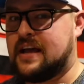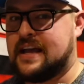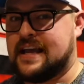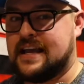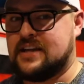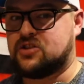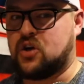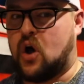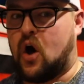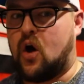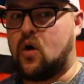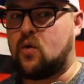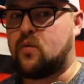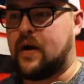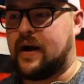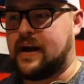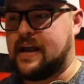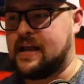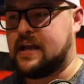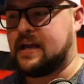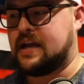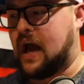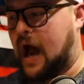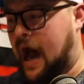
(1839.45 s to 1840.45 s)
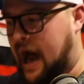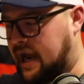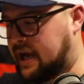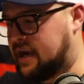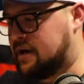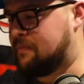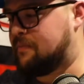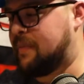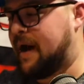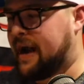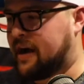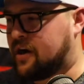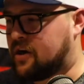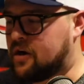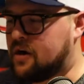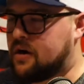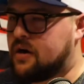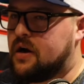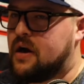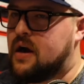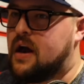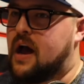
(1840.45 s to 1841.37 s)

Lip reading: He's already gotten better.